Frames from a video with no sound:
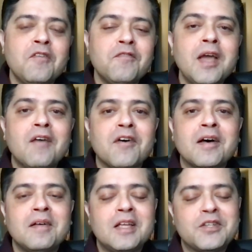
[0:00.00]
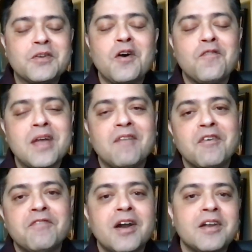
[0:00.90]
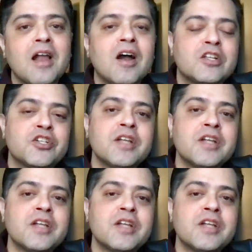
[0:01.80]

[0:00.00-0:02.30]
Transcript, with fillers: we have a, as you know, we have a very large